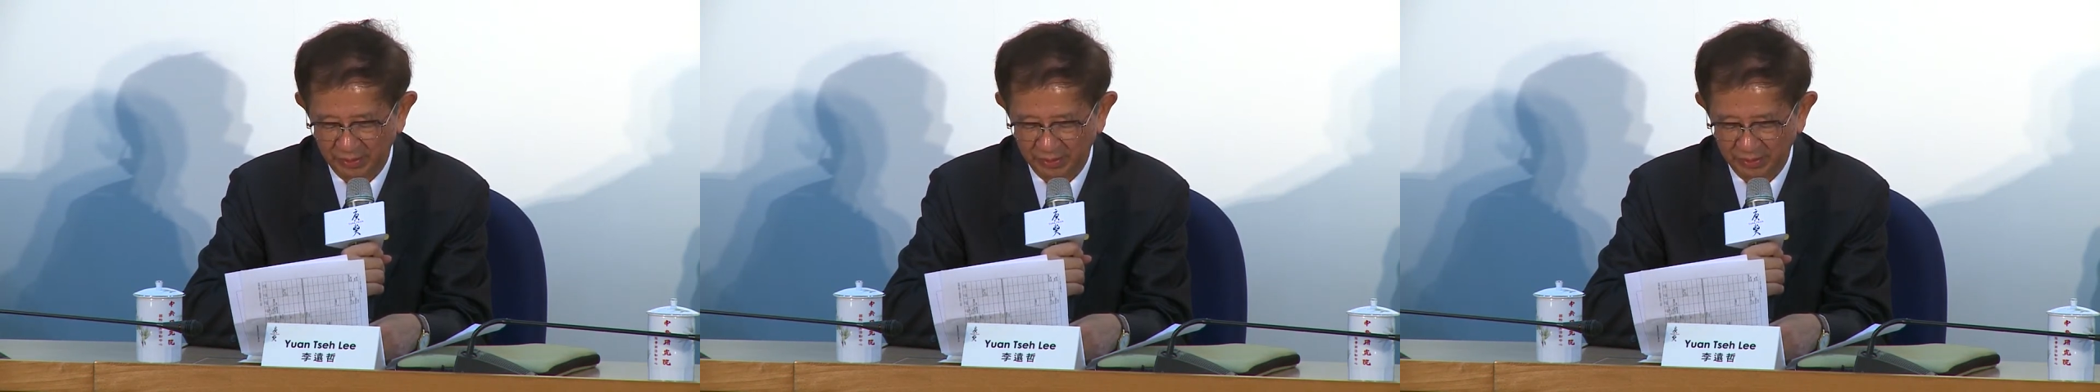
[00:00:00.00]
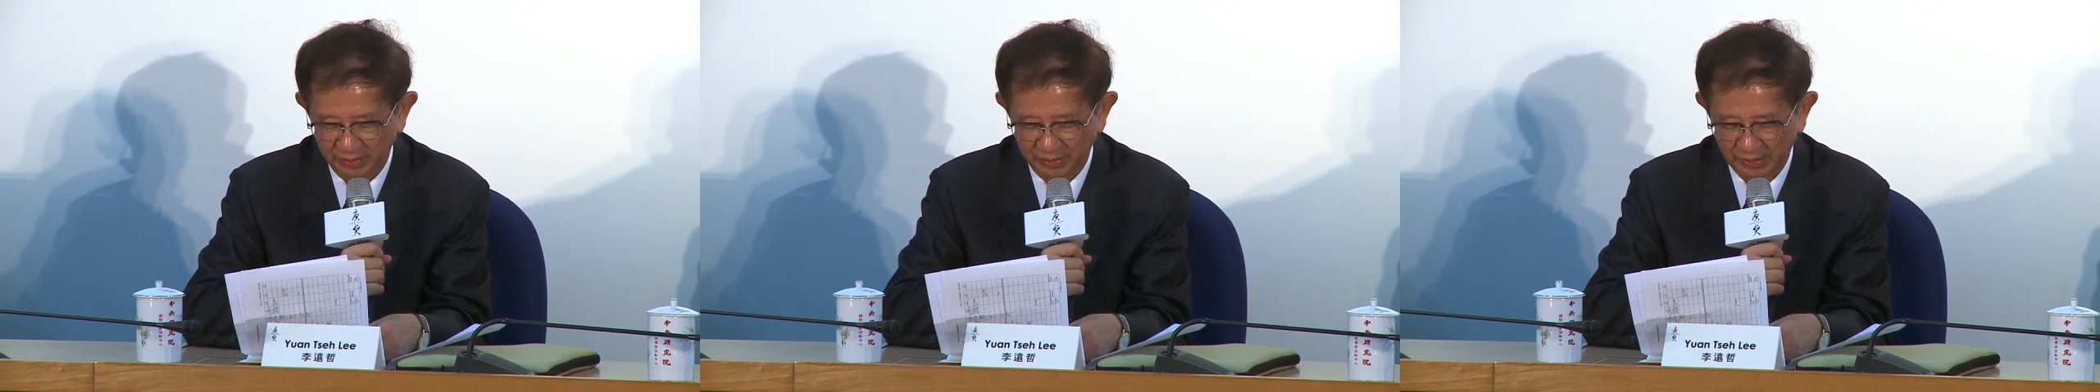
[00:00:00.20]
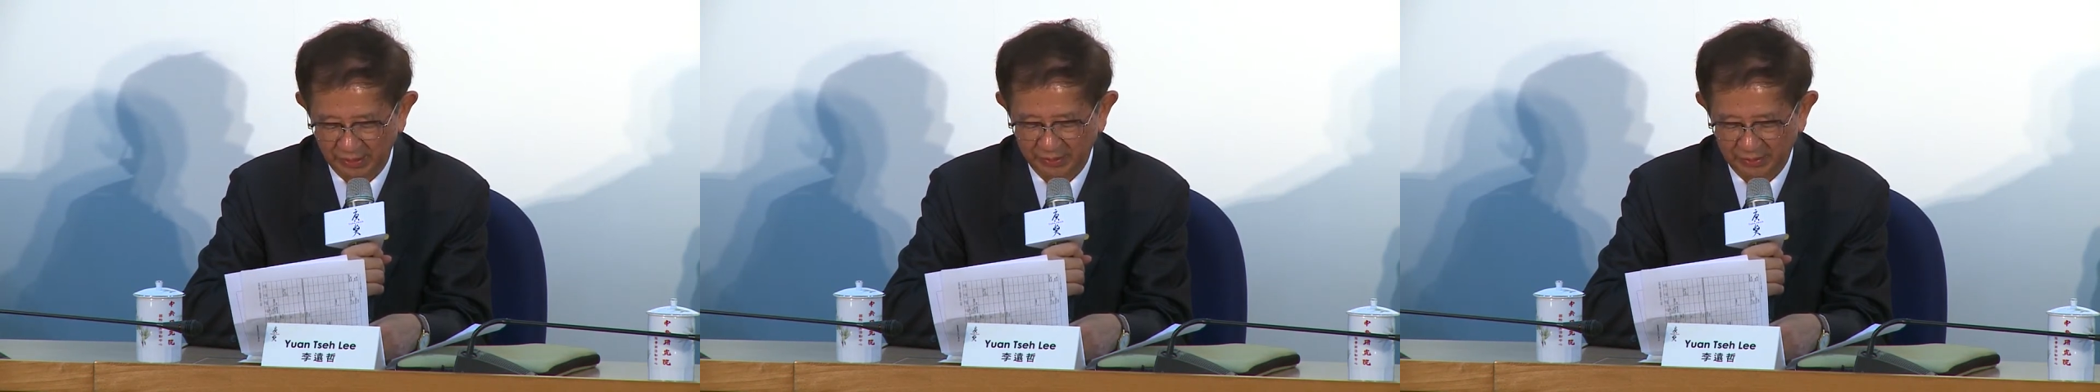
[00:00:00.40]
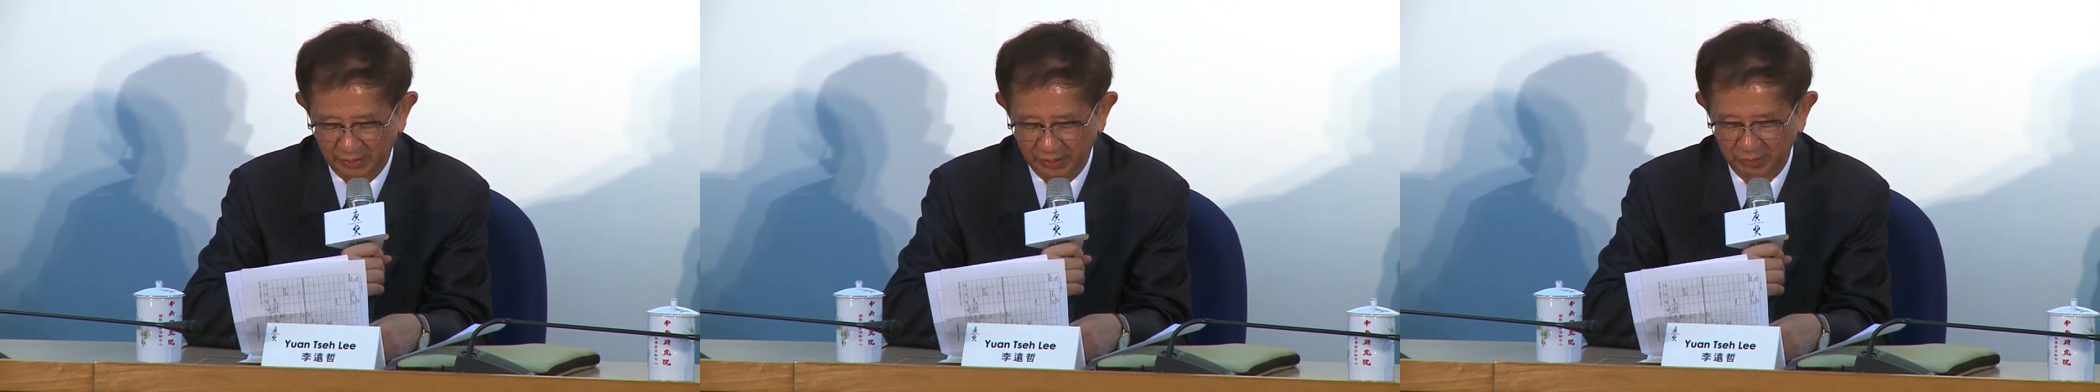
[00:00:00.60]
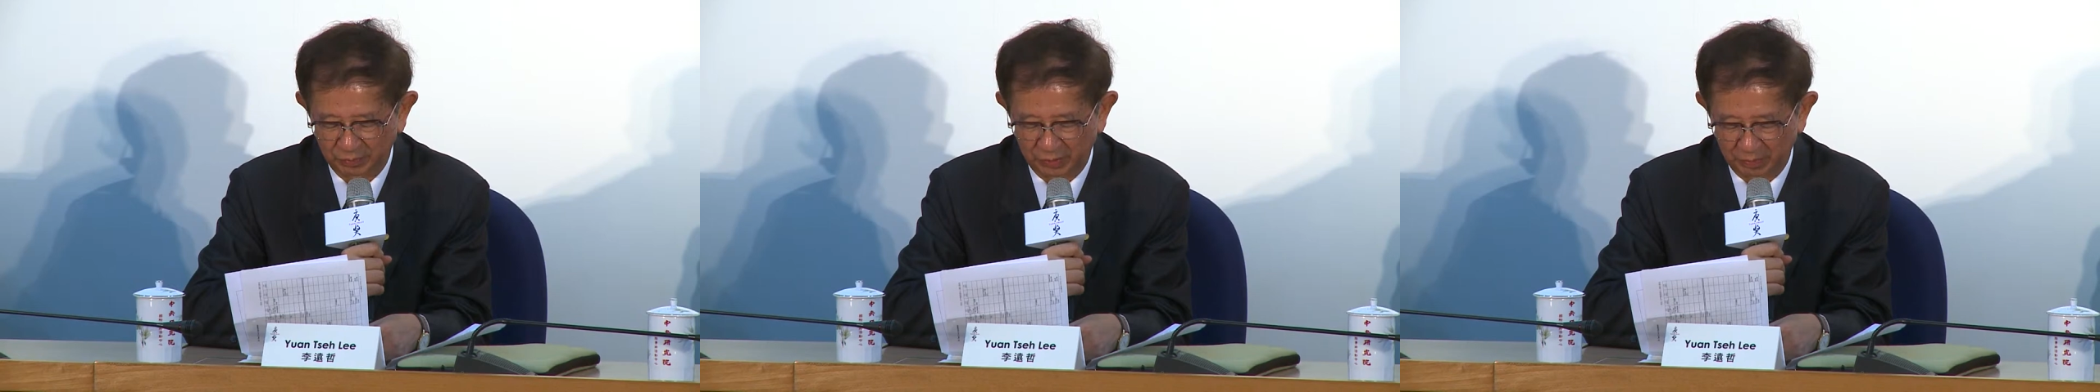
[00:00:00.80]

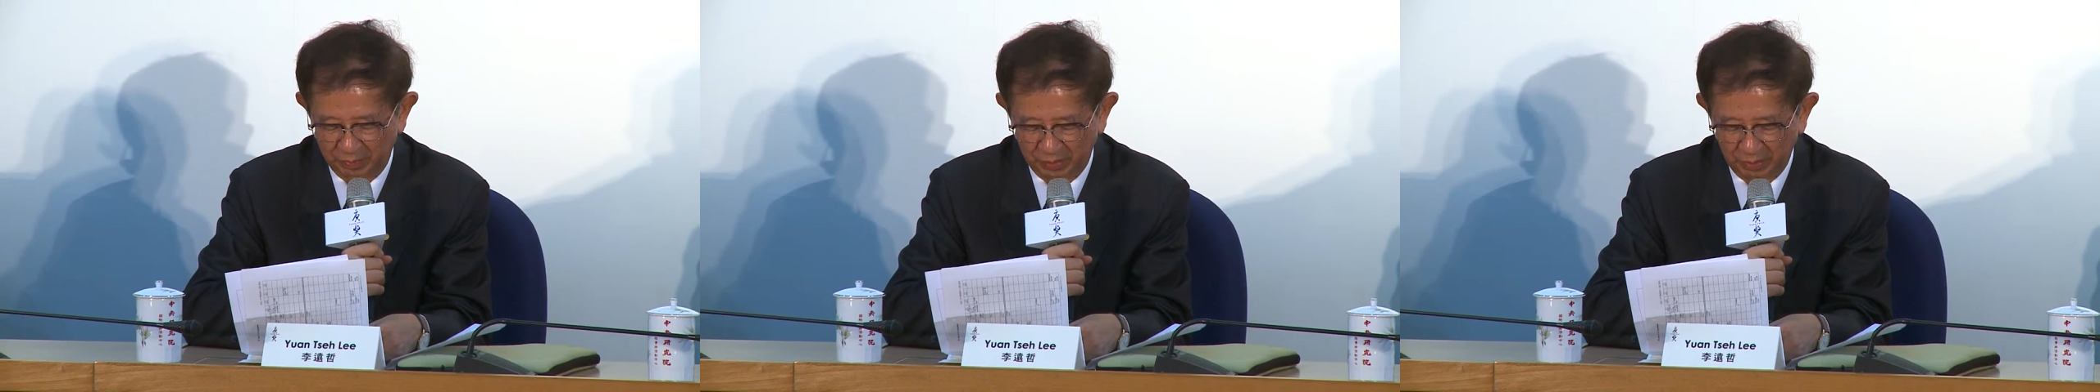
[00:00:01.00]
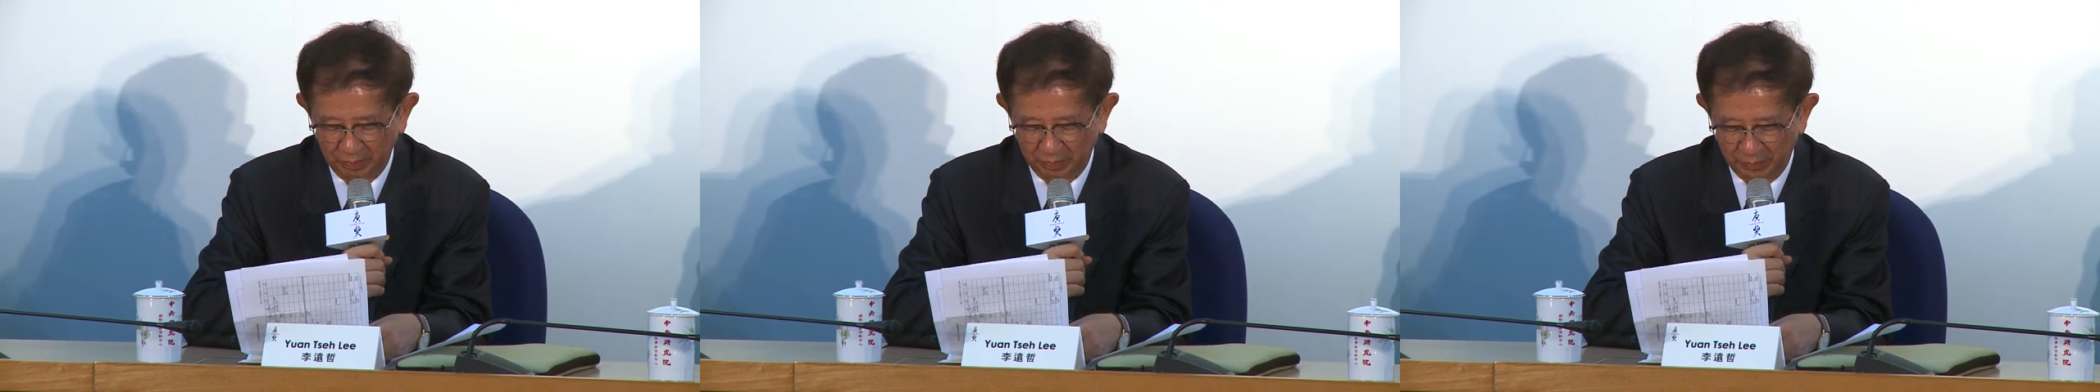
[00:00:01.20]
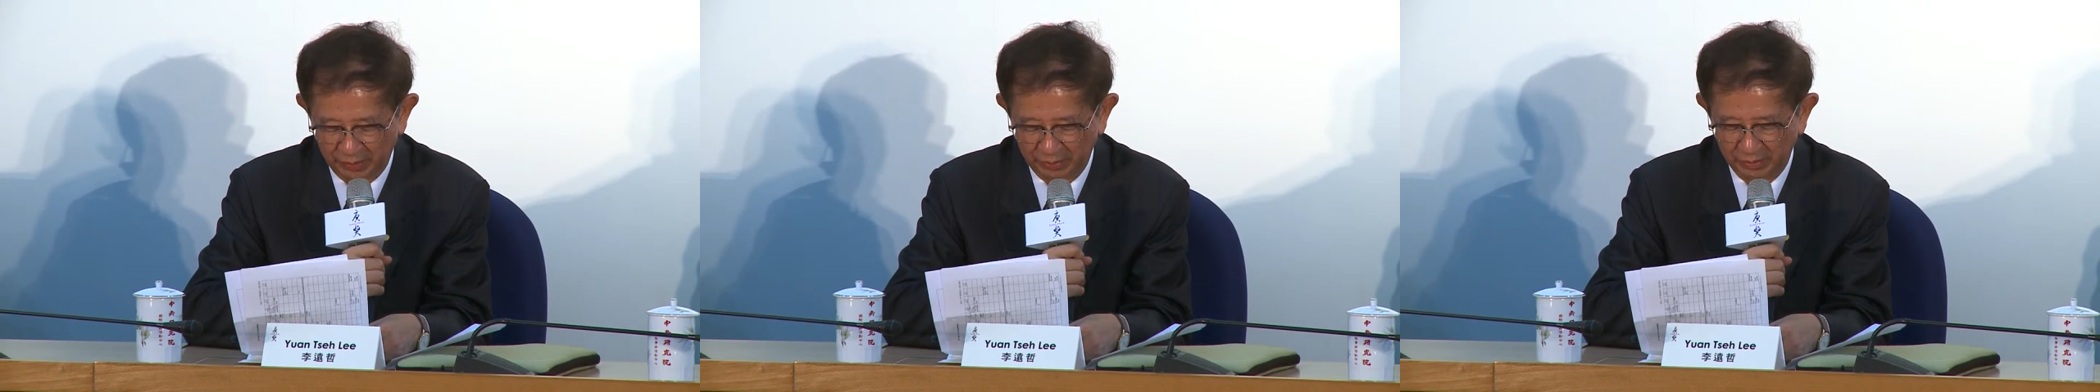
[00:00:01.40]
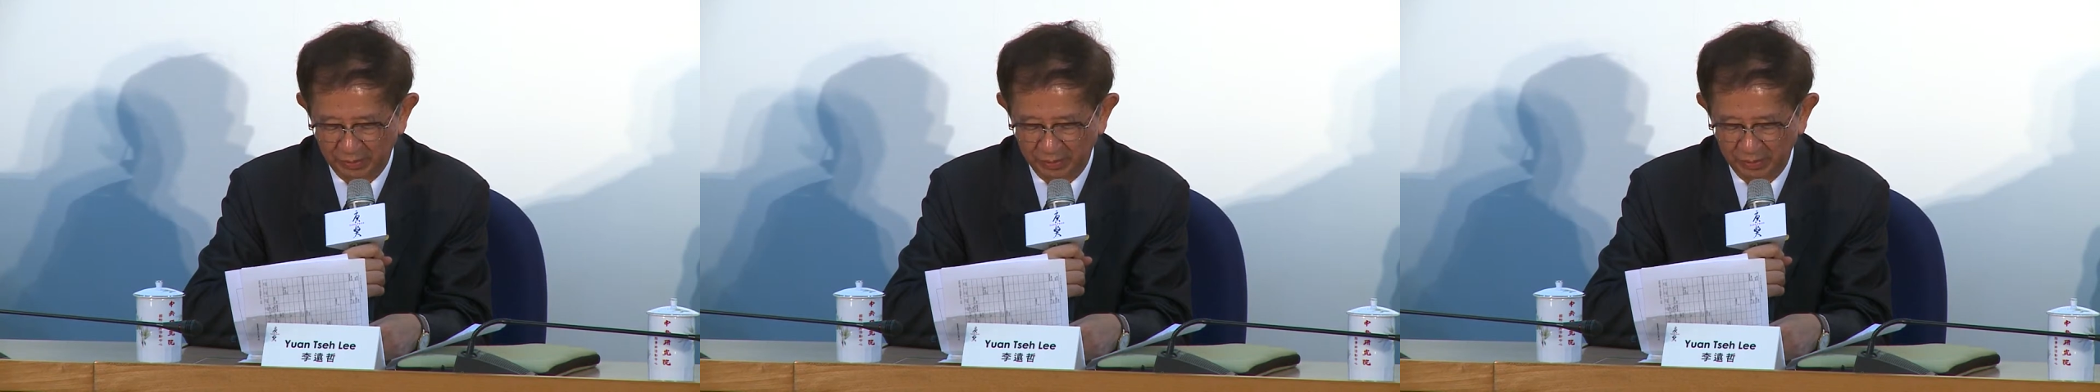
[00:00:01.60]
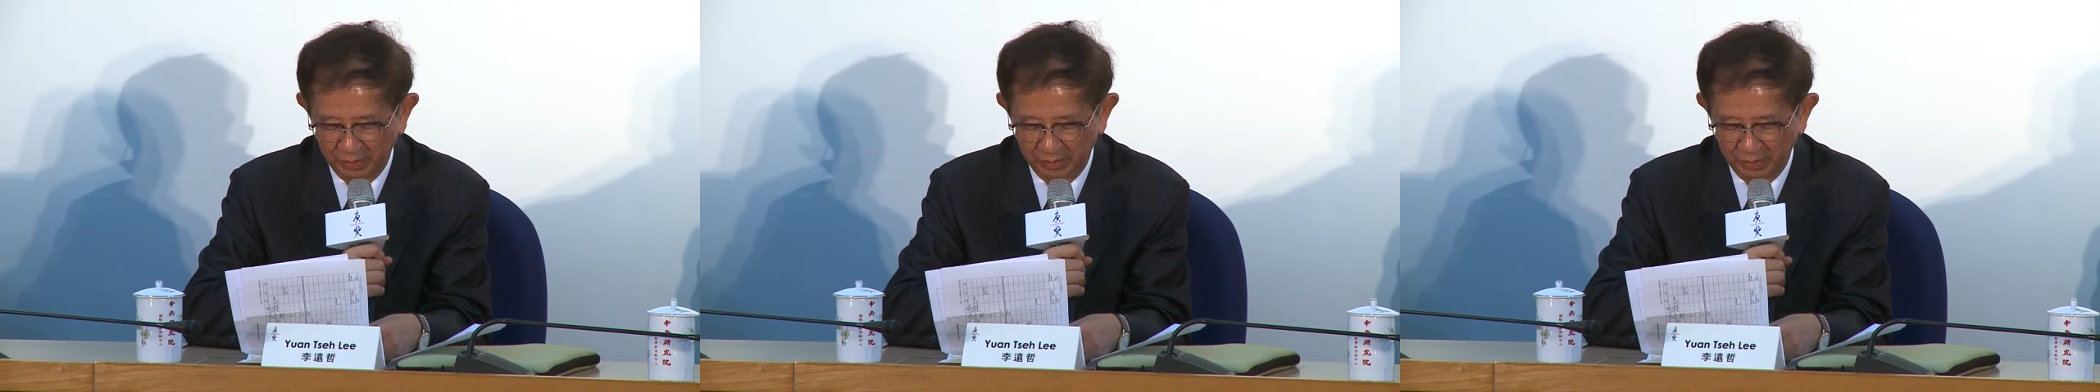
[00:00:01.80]
sustainable development